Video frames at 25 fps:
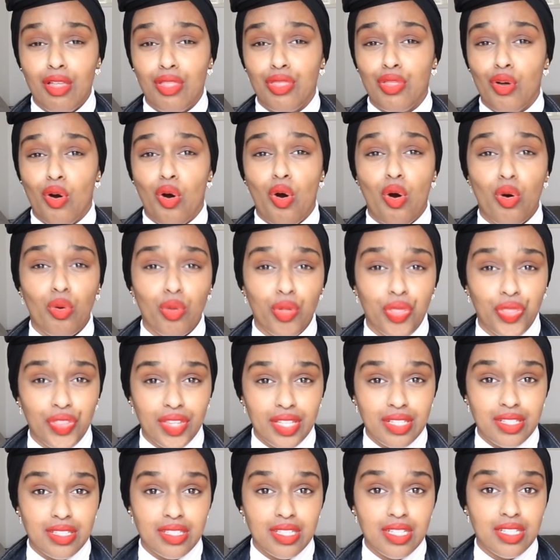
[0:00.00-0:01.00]
the whole
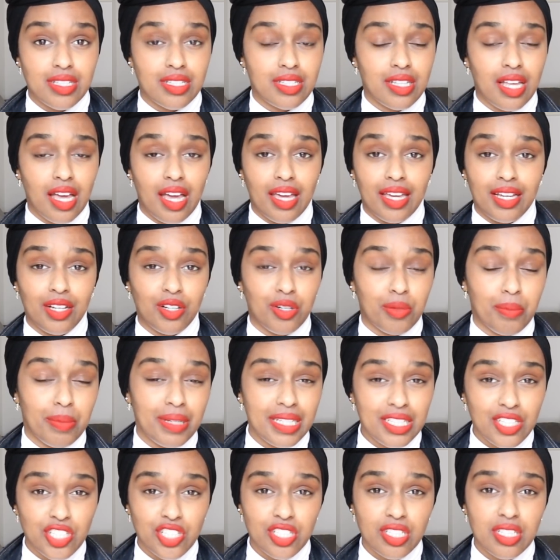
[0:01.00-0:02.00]
thesis in
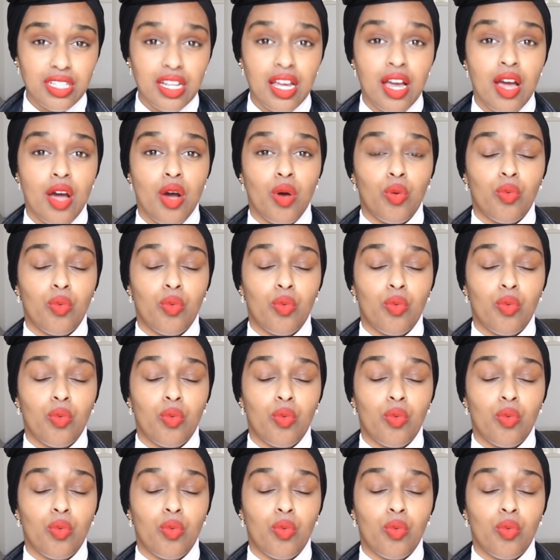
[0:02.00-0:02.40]
completion,